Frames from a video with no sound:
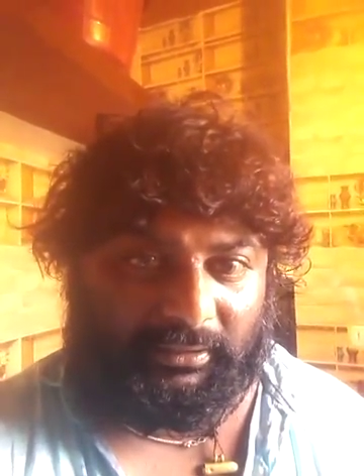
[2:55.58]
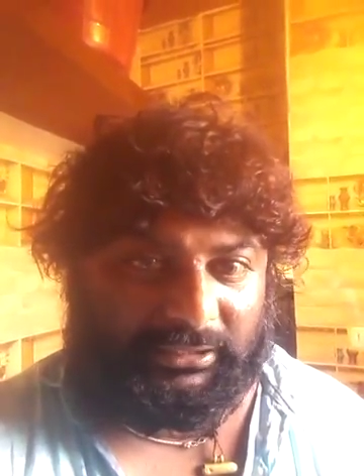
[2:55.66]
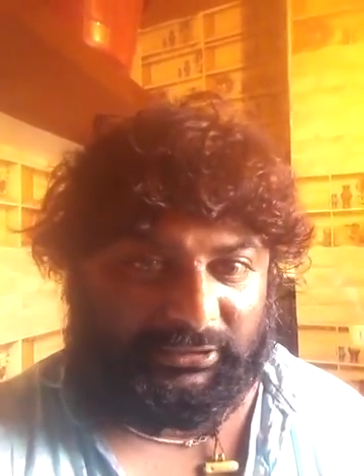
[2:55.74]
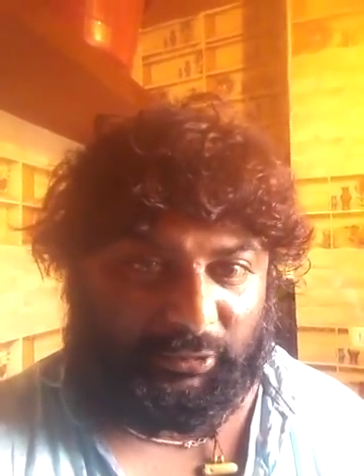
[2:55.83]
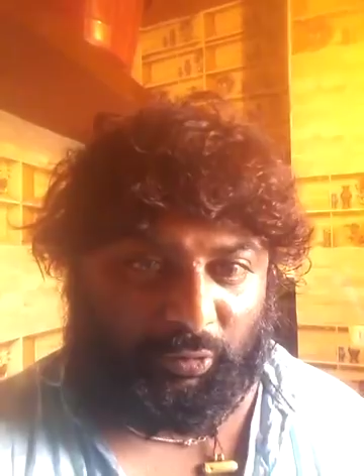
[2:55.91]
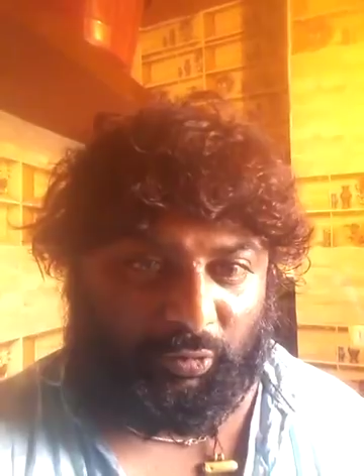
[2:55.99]

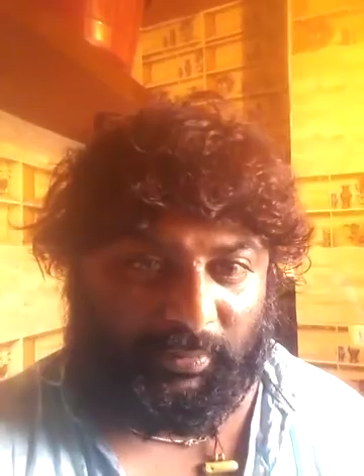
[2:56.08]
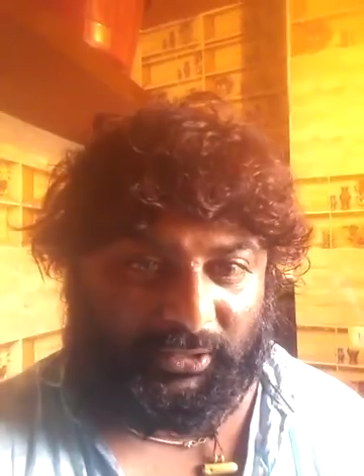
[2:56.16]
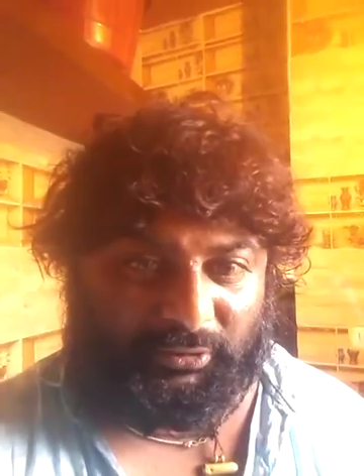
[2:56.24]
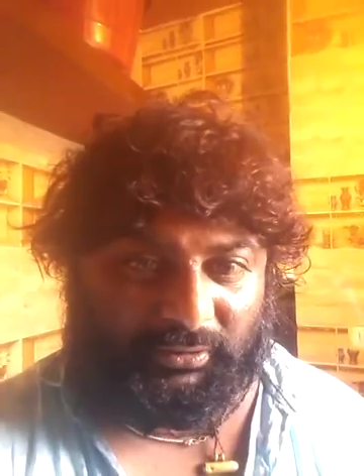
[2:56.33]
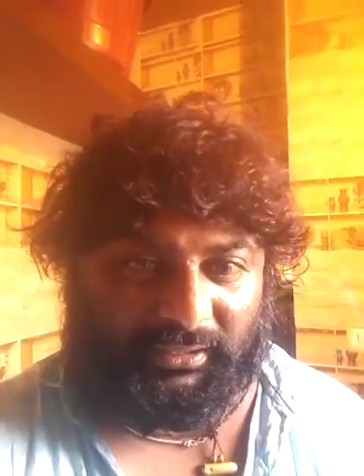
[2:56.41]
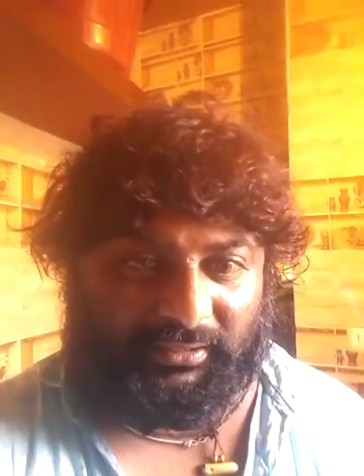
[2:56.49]
and she'll go
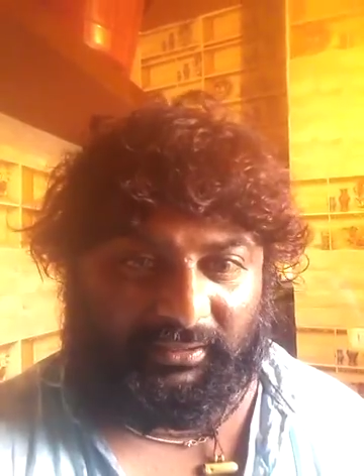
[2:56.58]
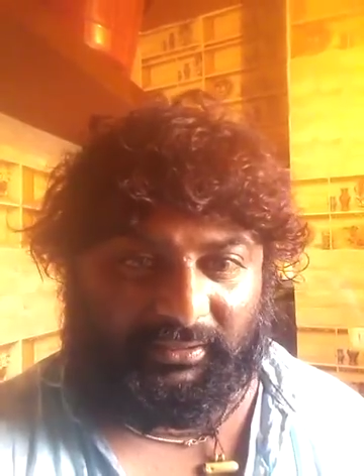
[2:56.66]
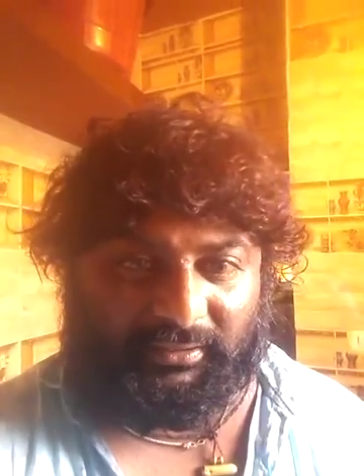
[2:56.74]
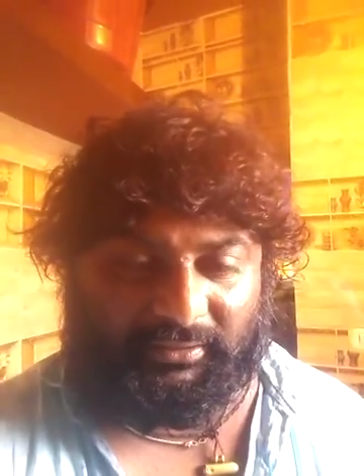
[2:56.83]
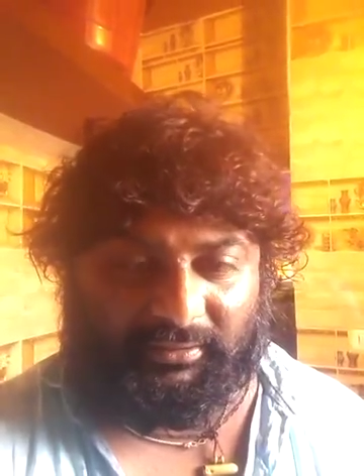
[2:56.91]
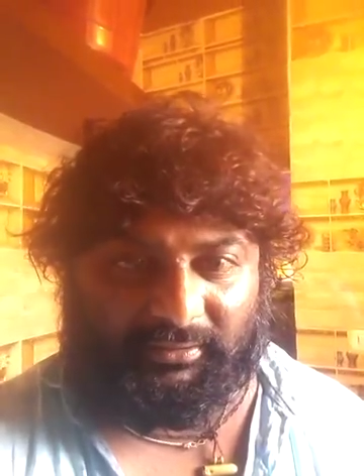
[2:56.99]
back to
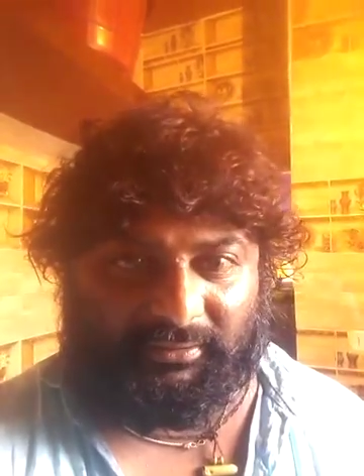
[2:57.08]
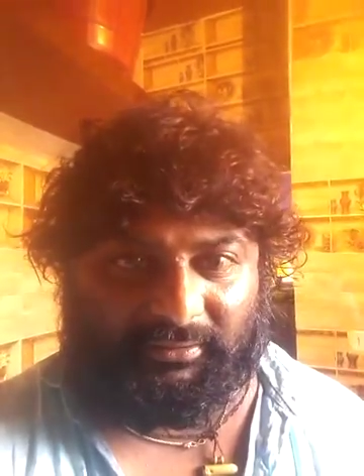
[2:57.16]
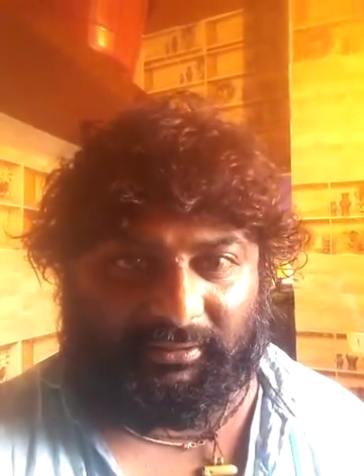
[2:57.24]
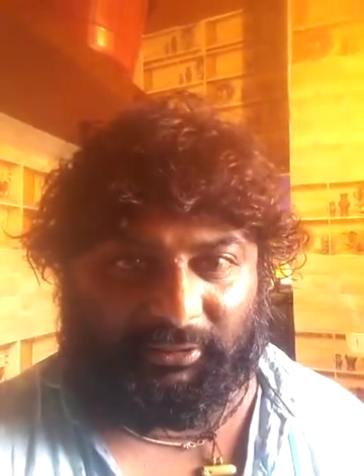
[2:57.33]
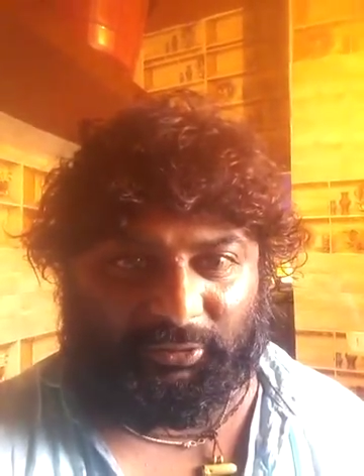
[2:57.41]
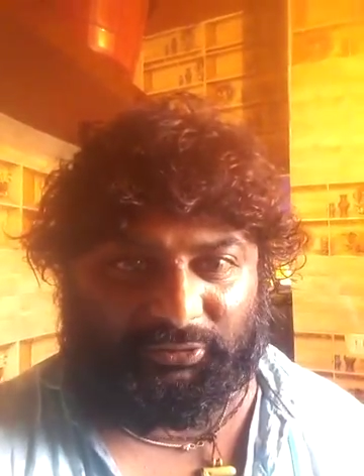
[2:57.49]
London.
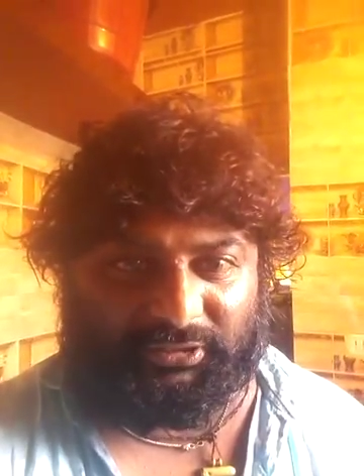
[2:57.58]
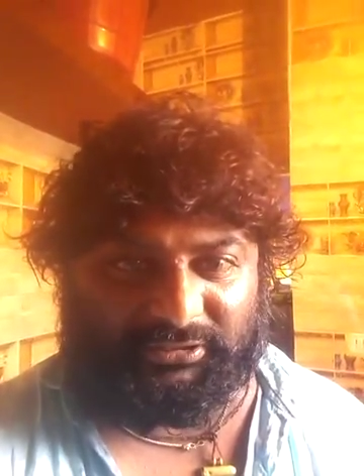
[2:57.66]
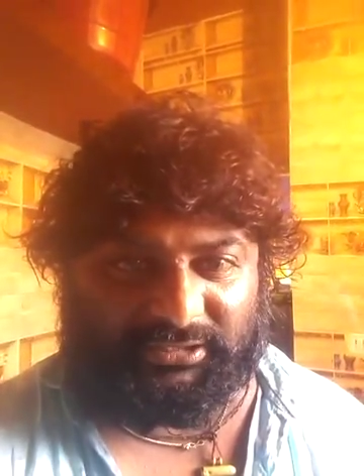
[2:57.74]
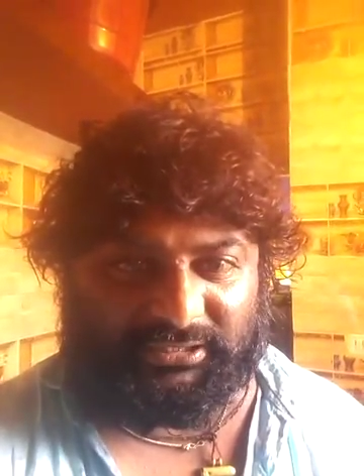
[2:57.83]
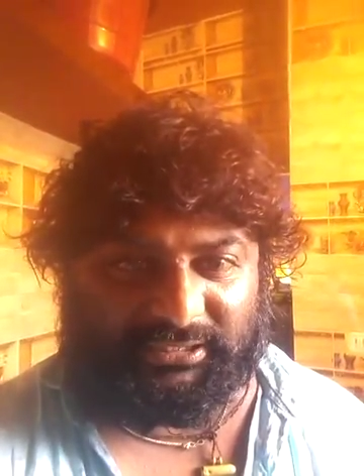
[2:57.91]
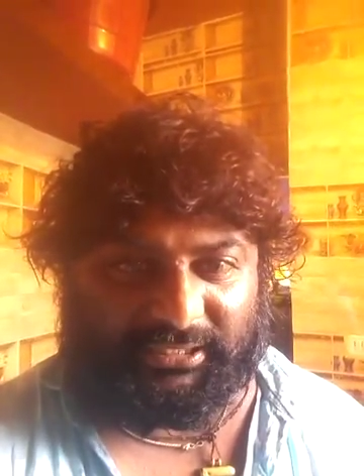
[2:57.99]
I don't think so.